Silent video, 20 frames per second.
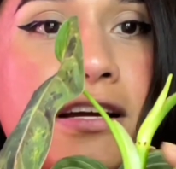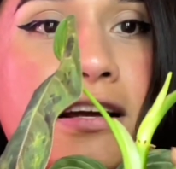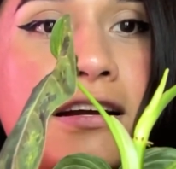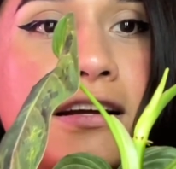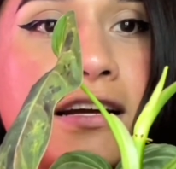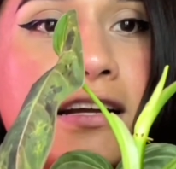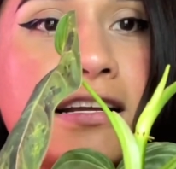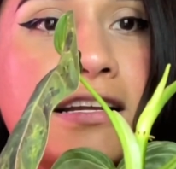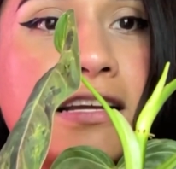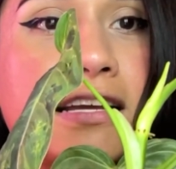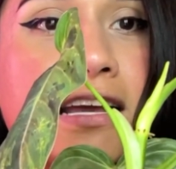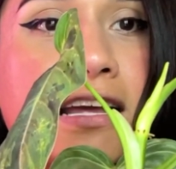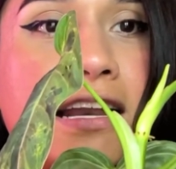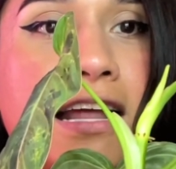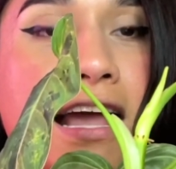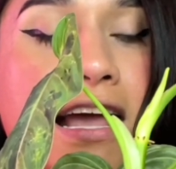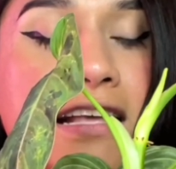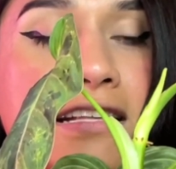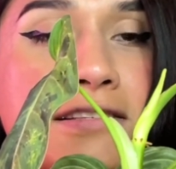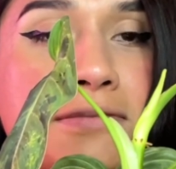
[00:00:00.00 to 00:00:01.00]
are gonna get
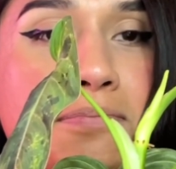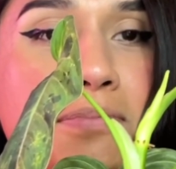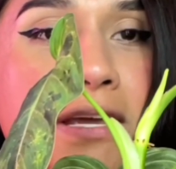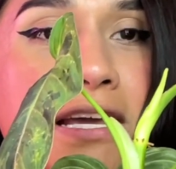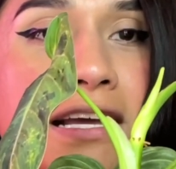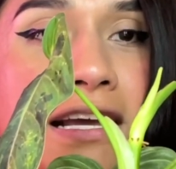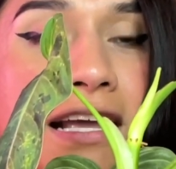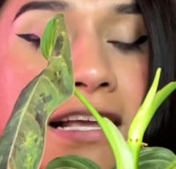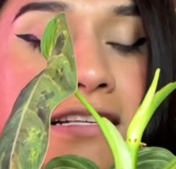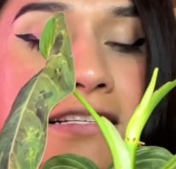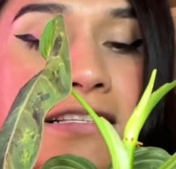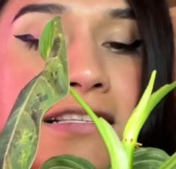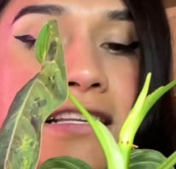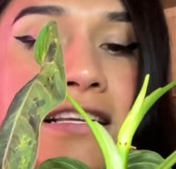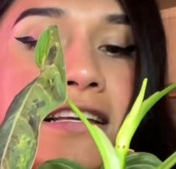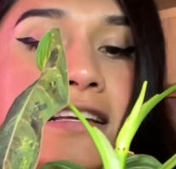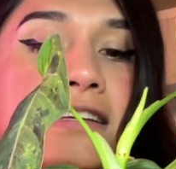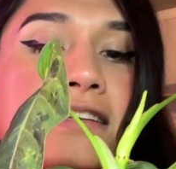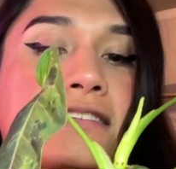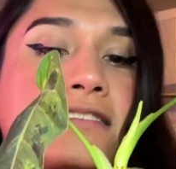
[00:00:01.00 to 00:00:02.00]
as big as
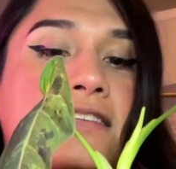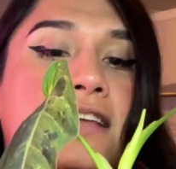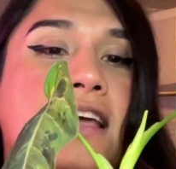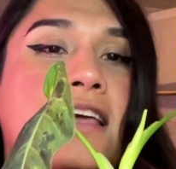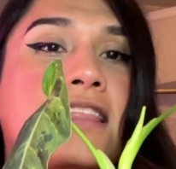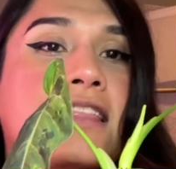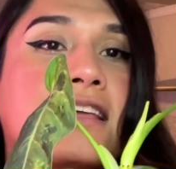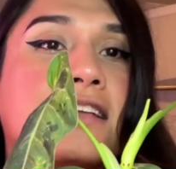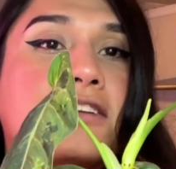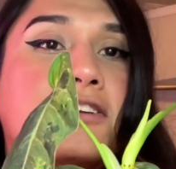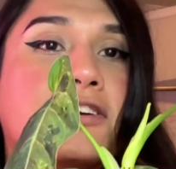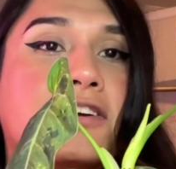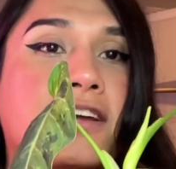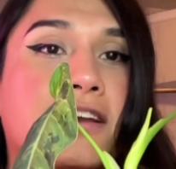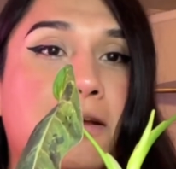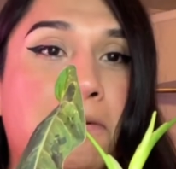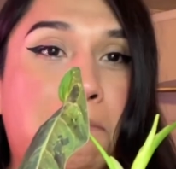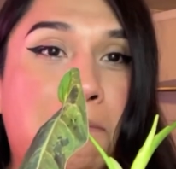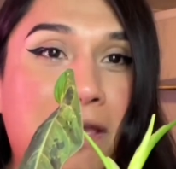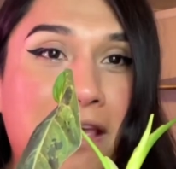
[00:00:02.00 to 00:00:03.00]
these, and then you're
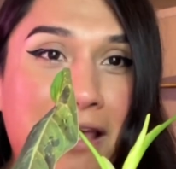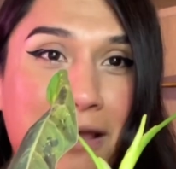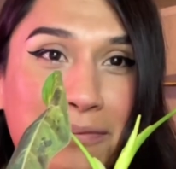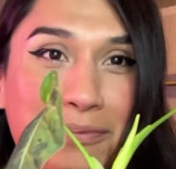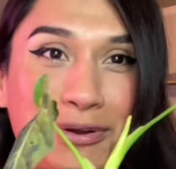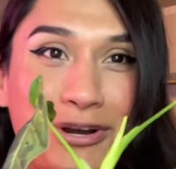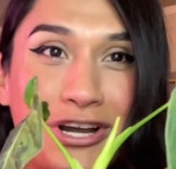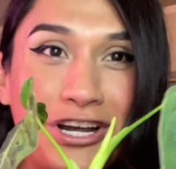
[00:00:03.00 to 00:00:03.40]
gonna be able to